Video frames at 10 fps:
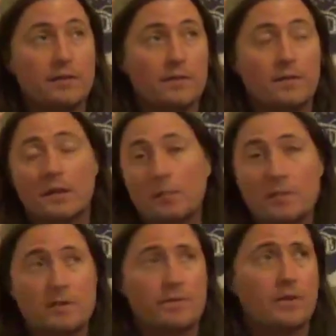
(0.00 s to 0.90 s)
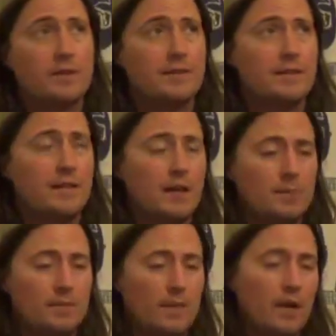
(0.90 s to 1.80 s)
different numbers of frets at
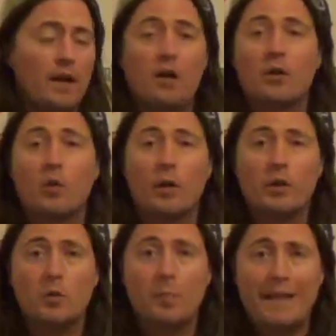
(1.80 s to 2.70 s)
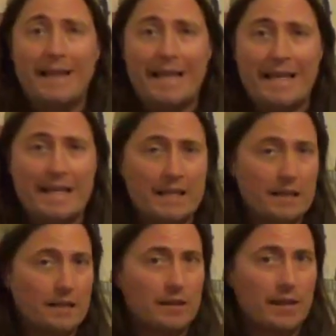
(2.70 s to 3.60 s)
times. The way you
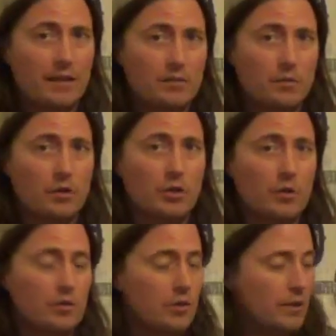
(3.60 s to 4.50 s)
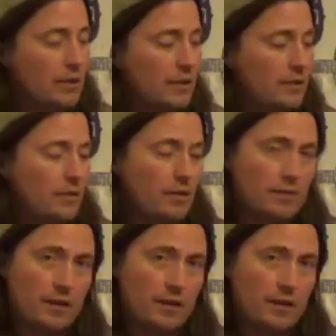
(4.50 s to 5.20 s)
play the actual notes on the guitar,